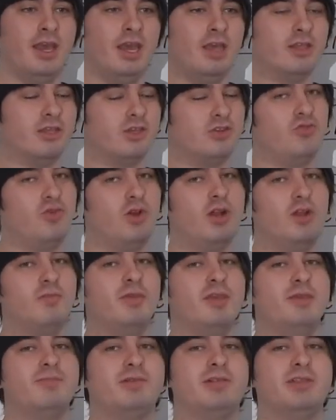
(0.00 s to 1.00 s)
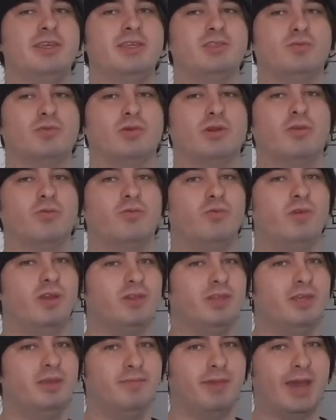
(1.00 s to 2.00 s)
The Toronto Maple Leafs were a
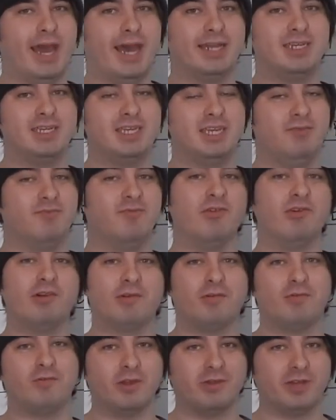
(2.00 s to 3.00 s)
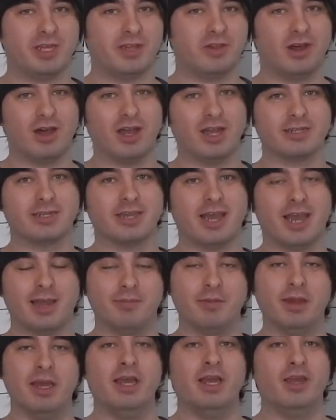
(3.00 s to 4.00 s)
really bad team for a really long time.
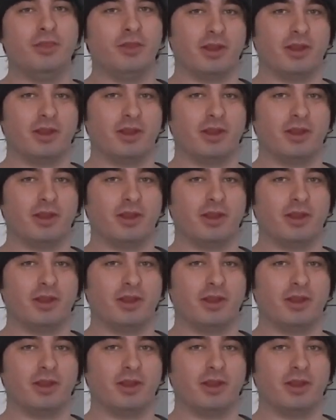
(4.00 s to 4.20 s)
They're